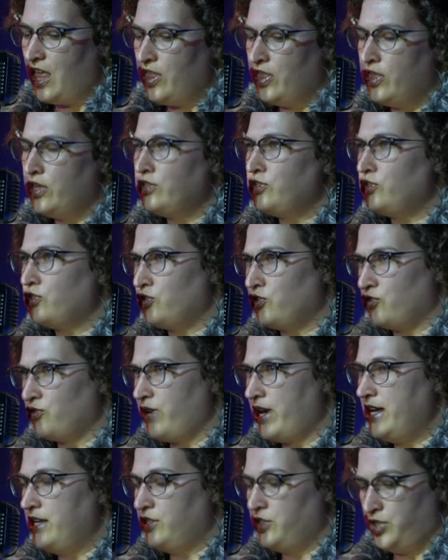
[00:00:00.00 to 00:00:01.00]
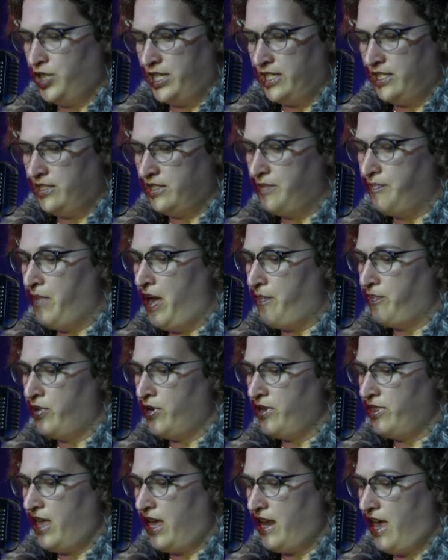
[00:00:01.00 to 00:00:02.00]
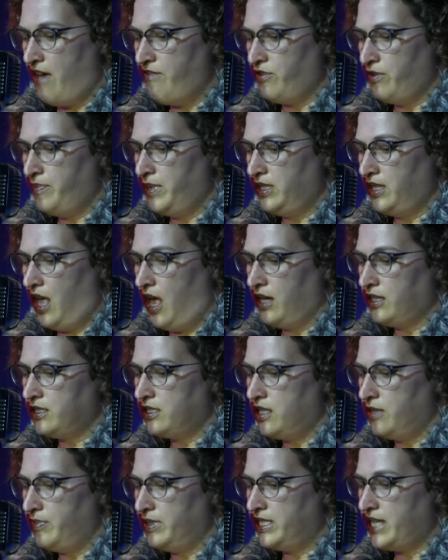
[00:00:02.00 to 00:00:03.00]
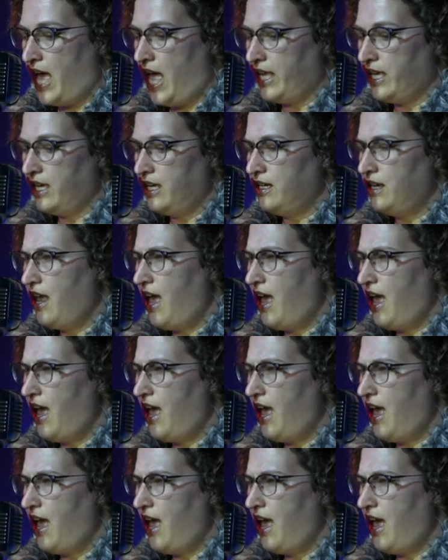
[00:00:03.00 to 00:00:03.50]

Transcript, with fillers: the strangest member that ever belonged to the battalion